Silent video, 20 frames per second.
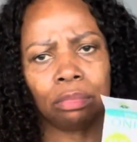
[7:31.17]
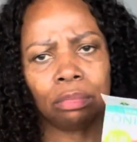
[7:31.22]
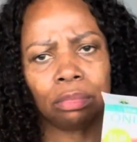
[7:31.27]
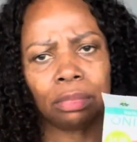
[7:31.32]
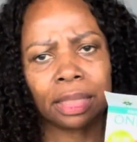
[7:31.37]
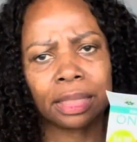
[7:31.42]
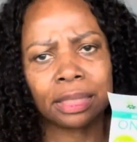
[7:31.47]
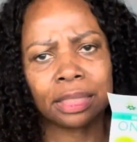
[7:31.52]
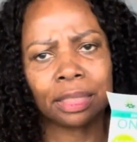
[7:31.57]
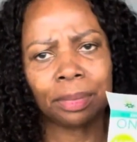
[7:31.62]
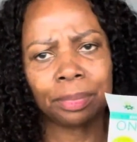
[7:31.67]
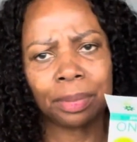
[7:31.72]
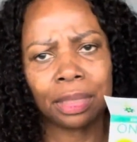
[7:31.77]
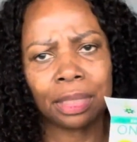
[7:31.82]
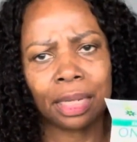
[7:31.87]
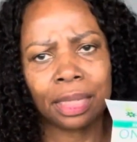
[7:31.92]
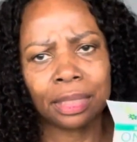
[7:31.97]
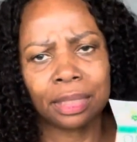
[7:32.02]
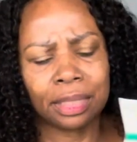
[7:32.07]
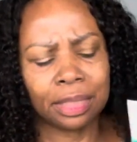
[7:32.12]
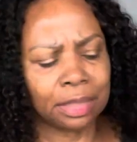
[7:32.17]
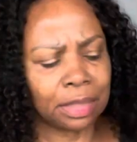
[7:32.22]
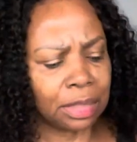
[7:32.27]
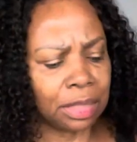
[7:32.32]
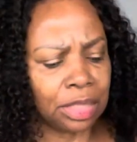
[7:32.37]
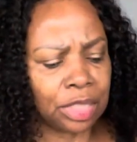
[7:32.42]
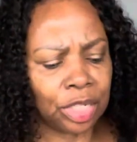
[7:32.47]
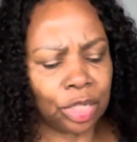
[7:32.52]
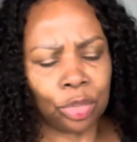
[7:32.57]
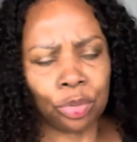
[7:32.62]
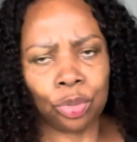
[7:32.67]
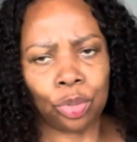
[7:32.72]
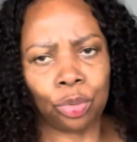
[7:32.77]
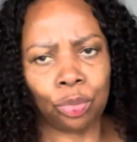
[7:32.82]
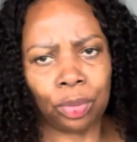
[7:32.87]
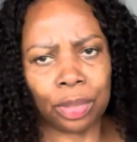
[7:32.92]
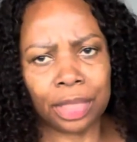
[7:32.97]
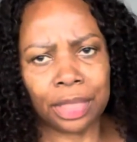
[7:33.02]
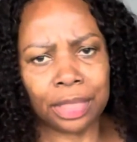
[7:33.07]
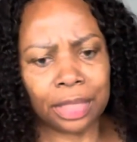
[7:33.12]
like something like this to tell you
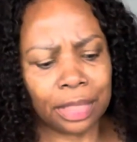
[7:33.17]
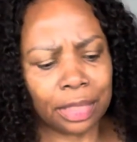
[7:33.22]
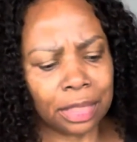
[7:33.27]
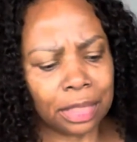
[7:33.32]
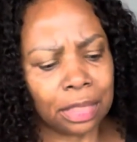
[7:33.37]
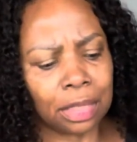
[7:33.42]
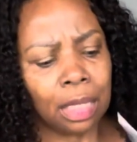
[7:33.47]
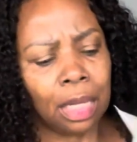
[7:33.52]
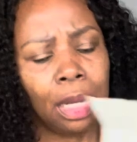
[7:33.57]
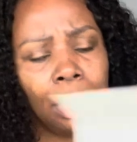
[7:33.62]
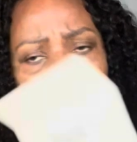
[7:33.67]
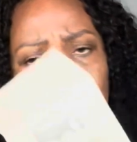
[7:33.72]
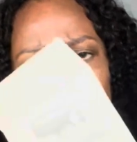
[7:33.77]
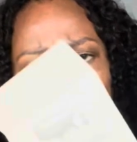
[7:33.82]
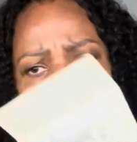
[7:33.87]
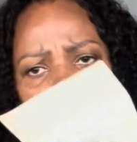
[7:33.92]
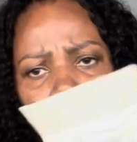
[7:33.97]
what it is. But on